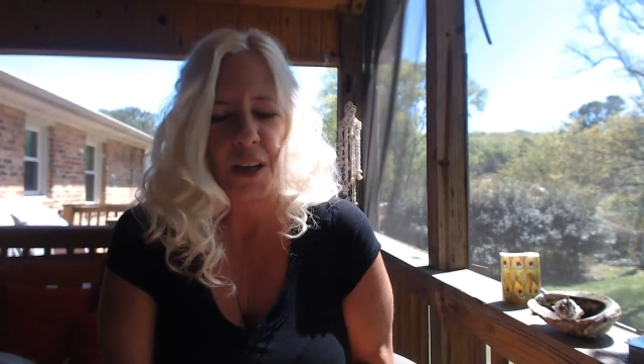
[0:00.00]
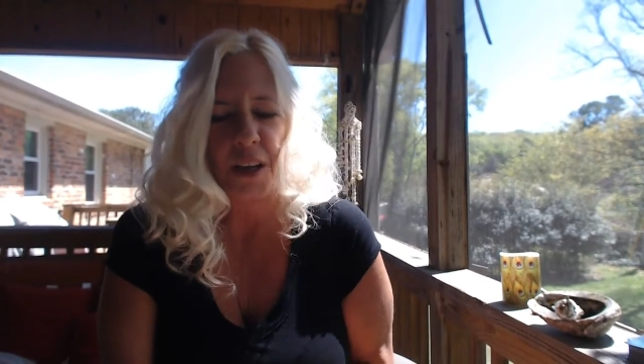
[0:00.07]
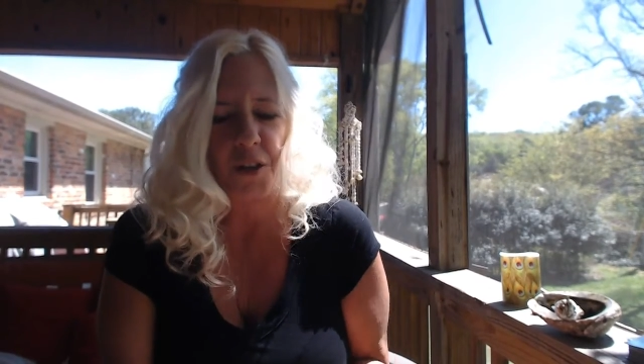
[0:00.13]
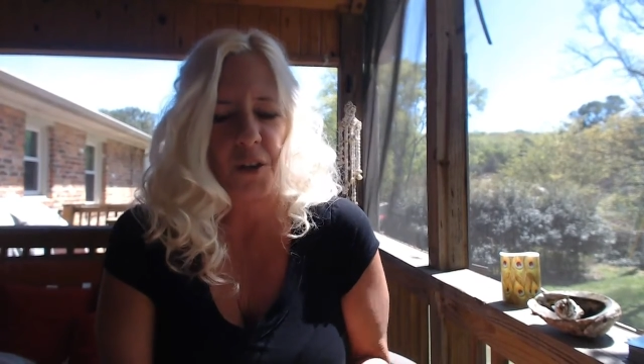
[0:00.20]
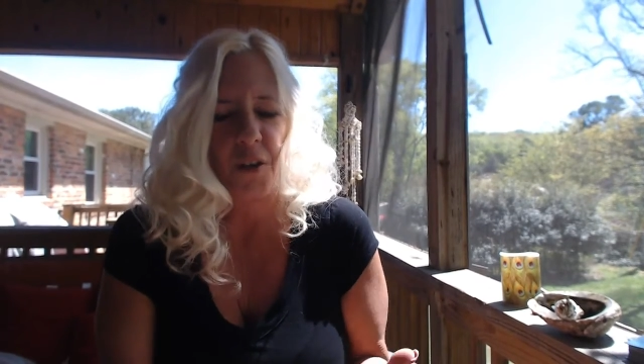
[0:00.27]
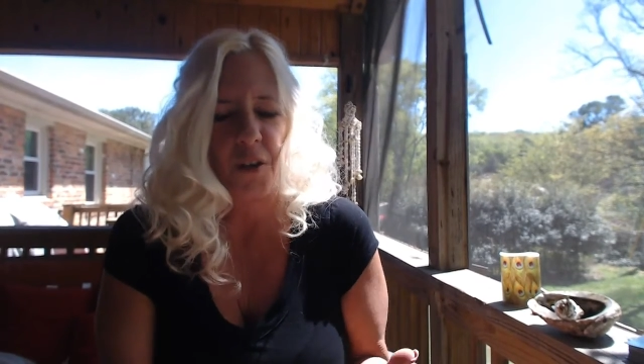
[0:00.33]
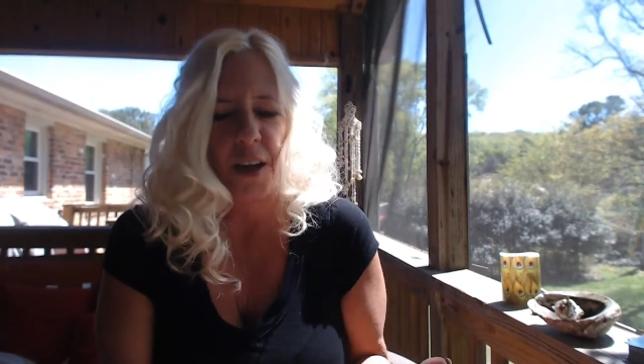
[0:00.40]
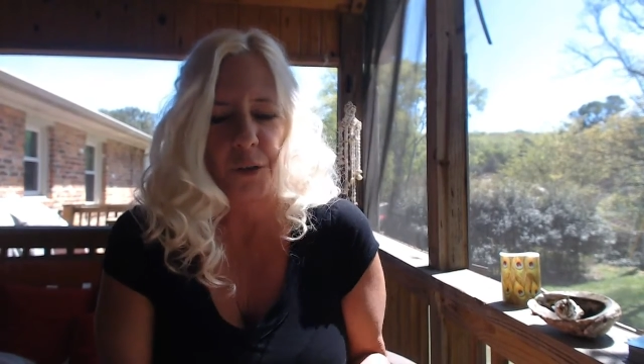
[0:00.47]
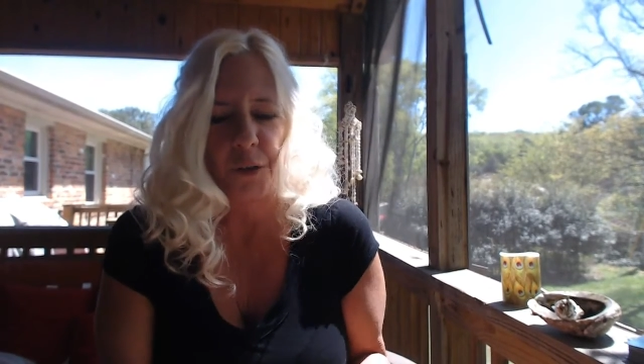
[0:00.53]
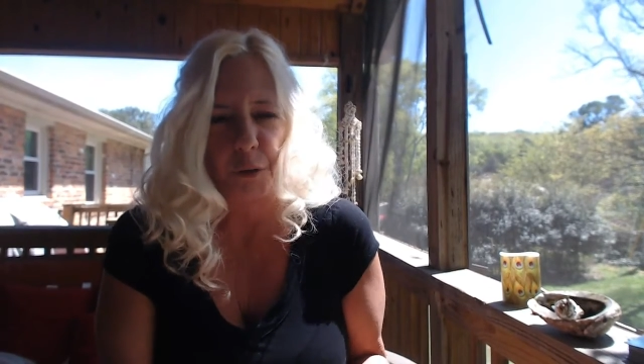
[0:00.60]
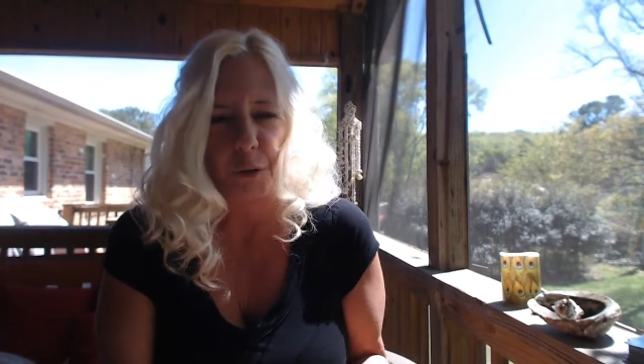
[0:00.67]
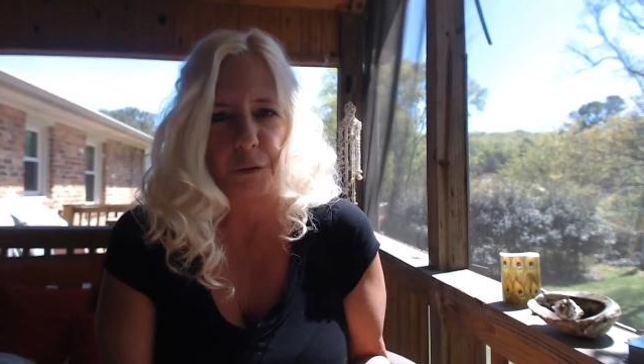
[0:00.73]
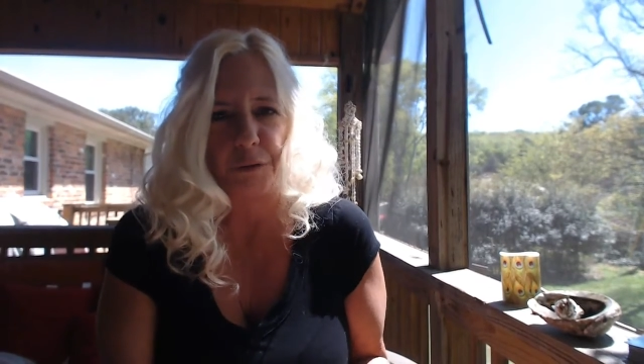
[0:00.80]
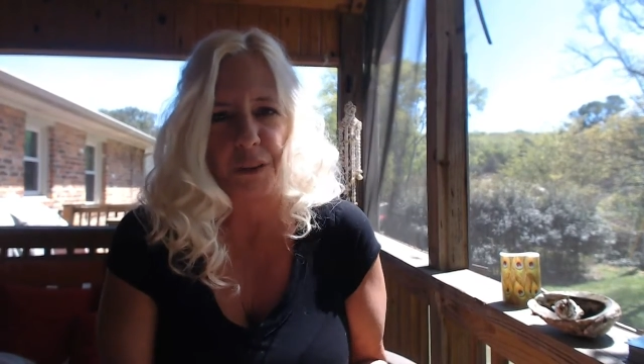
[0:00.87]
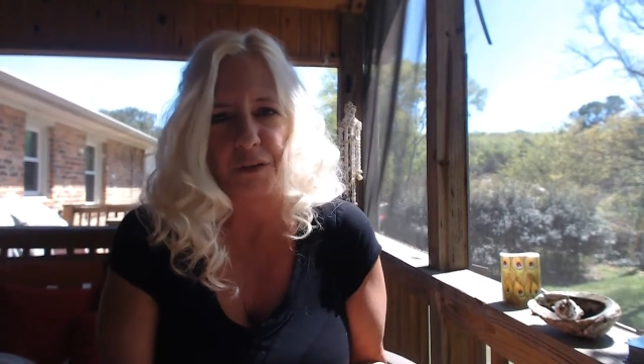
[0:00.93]
I do ask
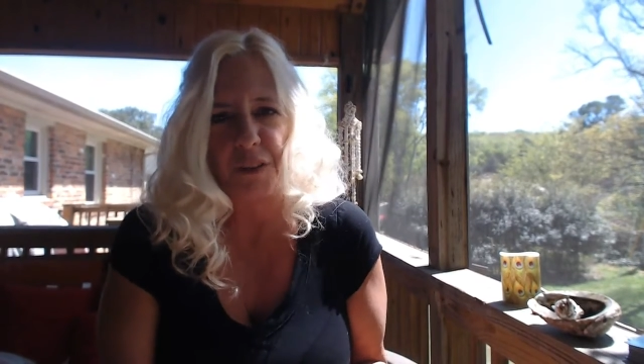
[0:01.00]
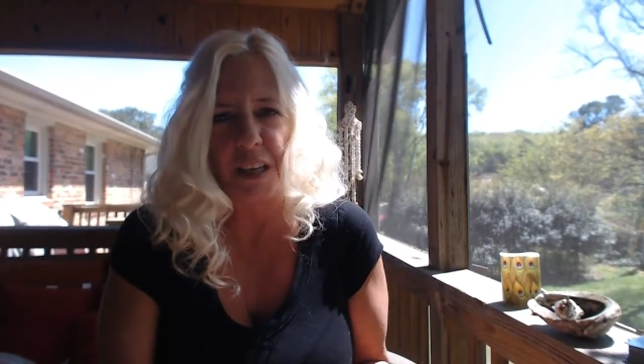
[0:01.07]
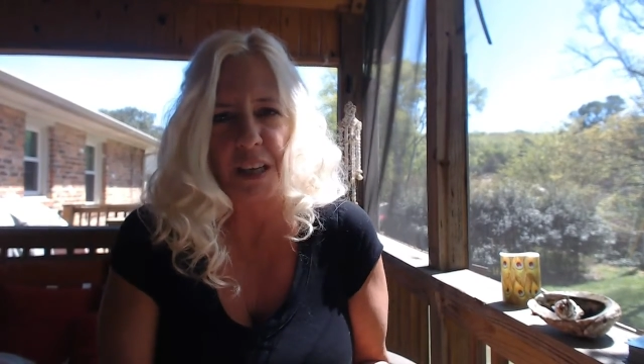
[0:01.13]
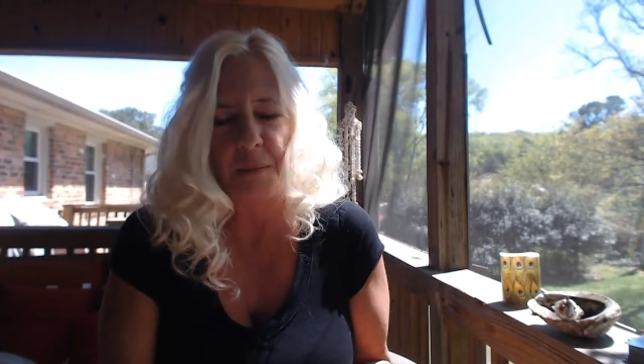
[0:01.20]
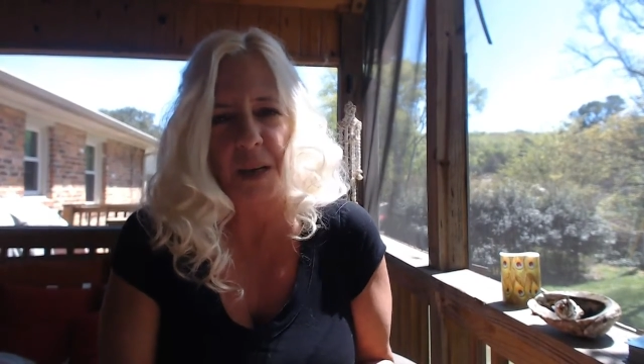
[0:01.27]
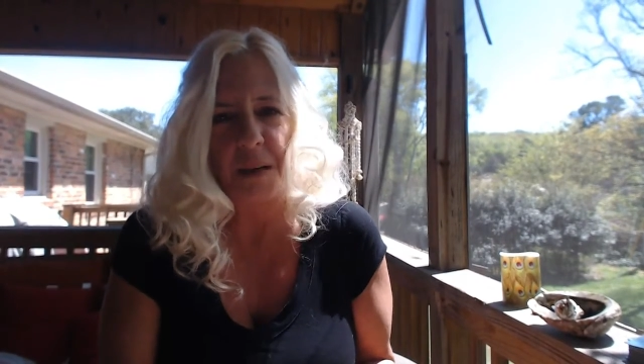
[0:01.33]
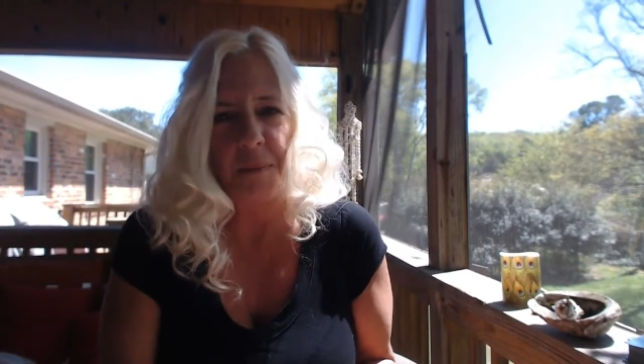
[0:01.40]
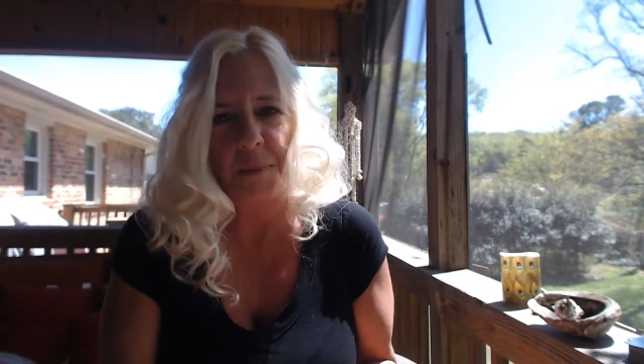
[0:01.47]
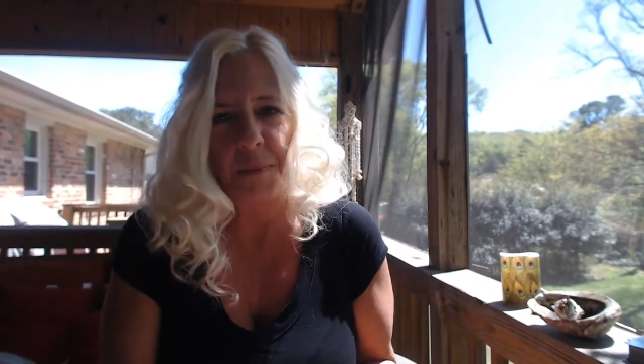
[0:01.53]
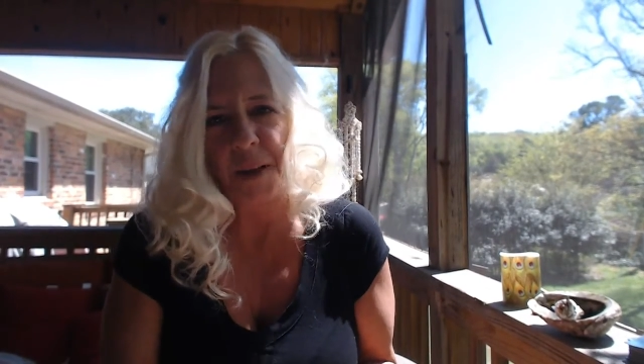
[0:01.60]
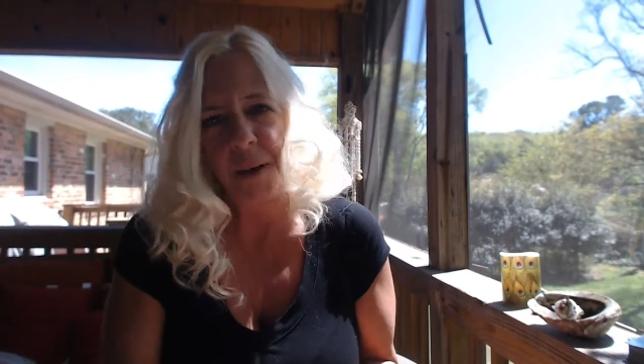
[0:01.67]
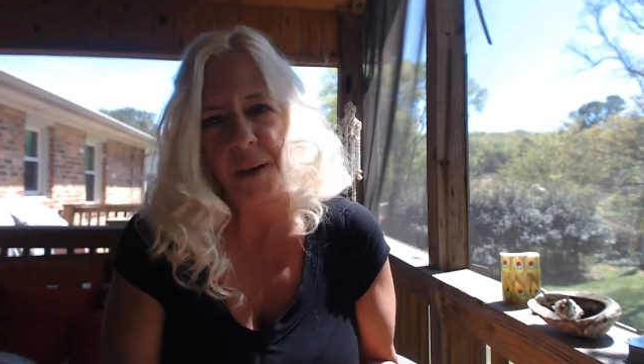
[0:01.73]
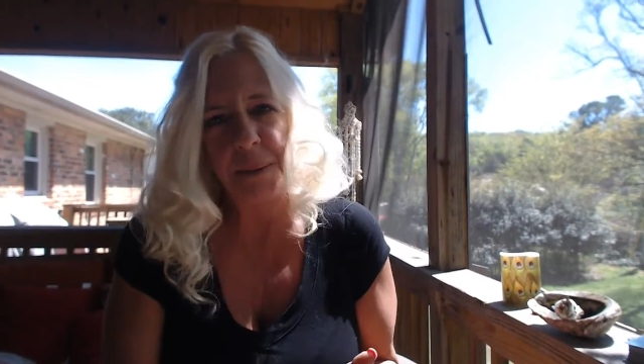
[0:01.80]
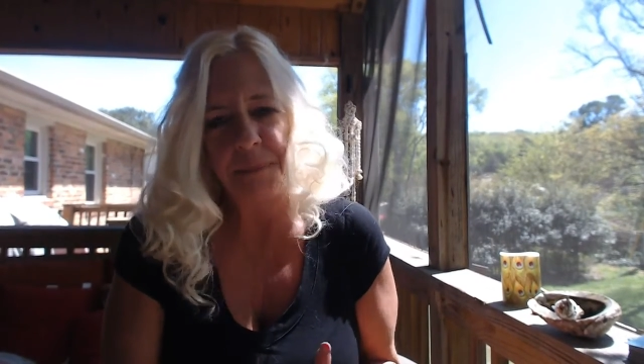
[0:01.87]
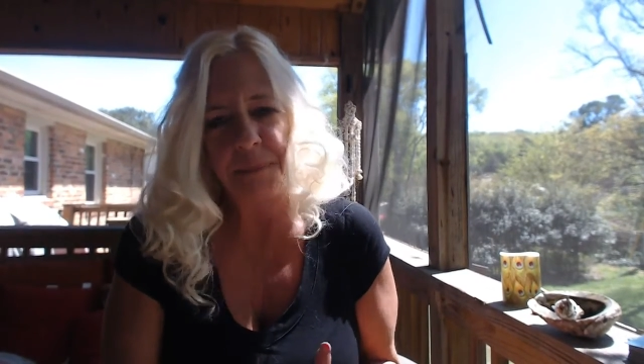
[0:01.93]
for a 15-minute
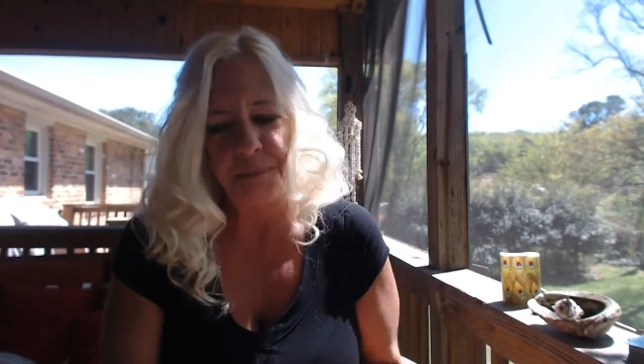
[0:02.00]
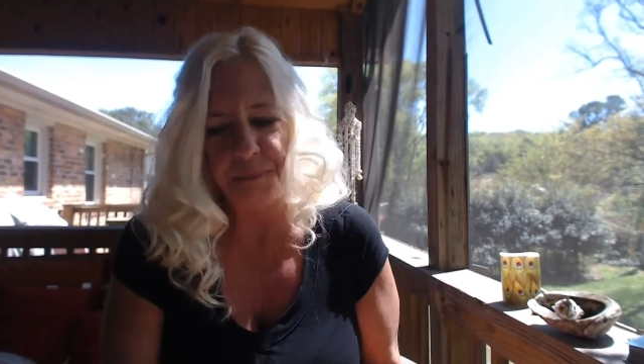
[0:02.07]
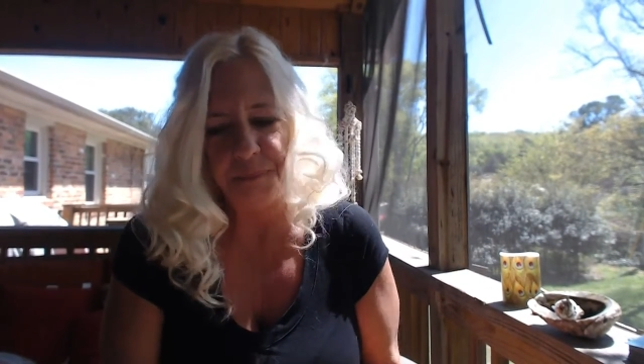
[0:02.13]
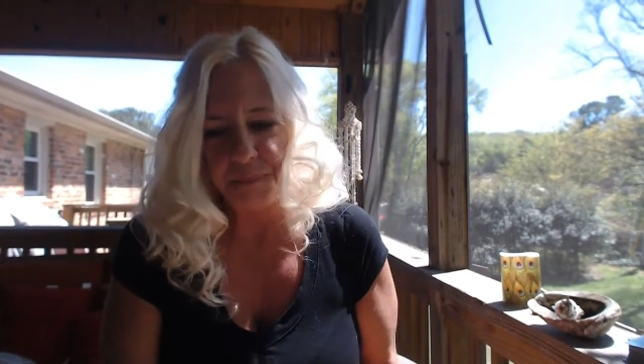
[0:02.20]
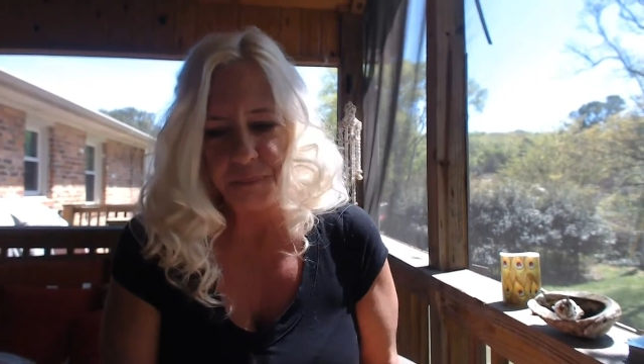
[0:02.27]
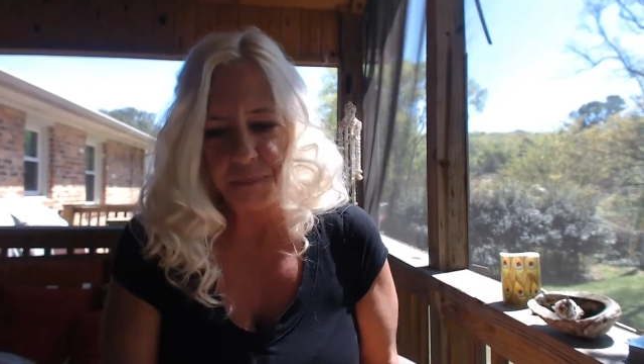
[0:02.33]
minimum,